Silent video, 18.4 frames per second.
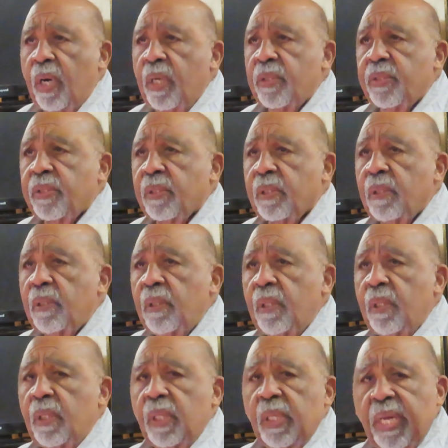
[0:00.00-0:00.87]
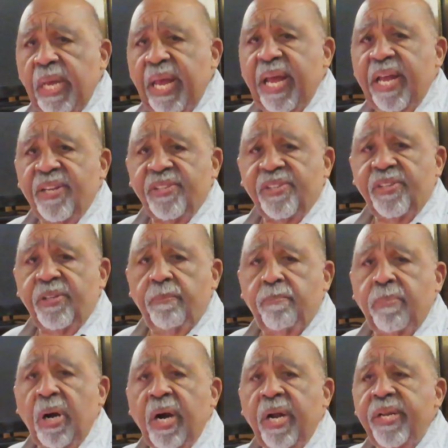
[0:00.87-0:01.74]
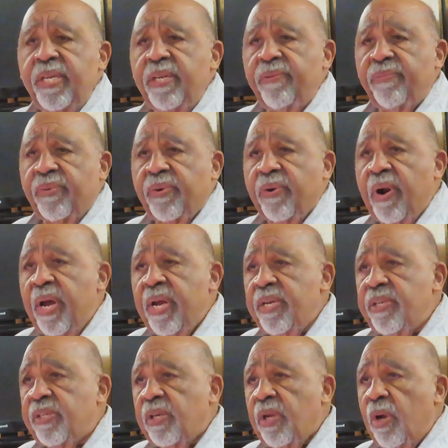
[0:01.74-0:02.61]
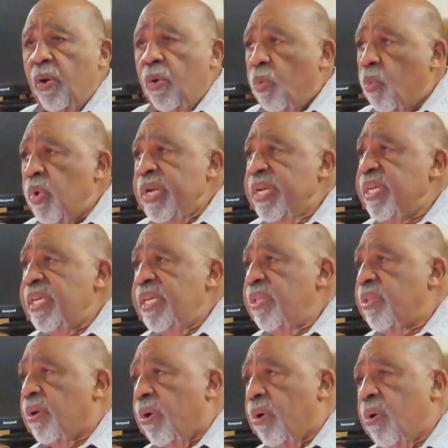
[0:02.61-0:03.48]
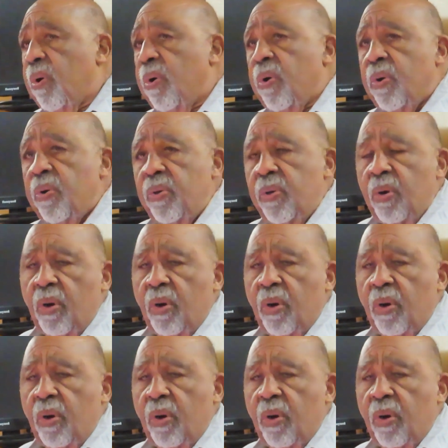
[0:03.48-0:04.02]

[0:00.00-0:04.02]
us as the body of Christ, we neither earn